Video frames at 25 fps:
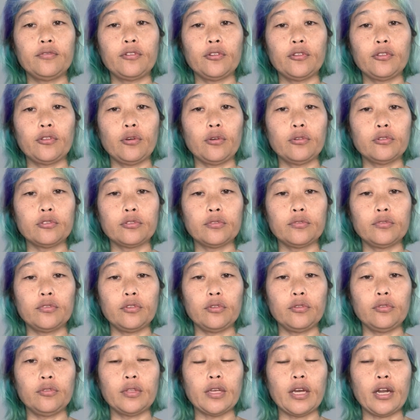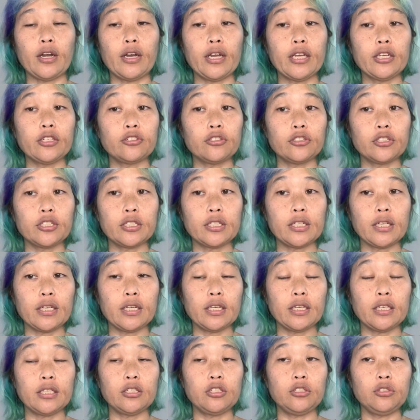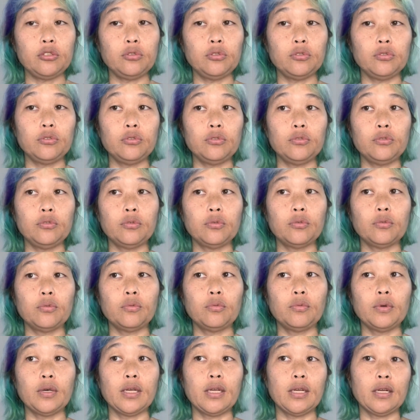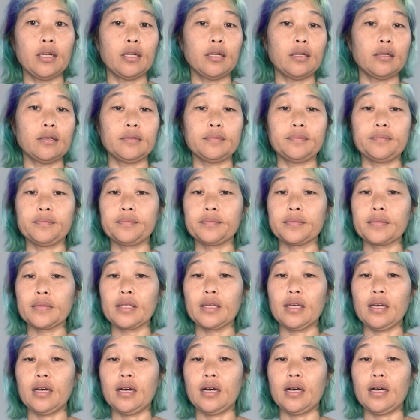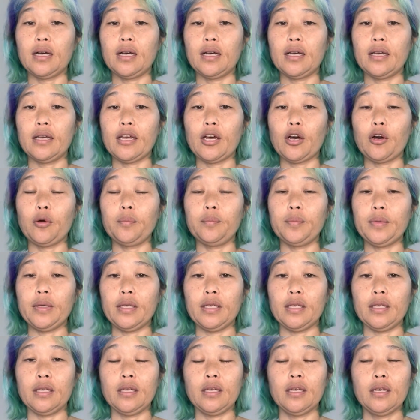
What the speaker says: those of you that are interested, you will help me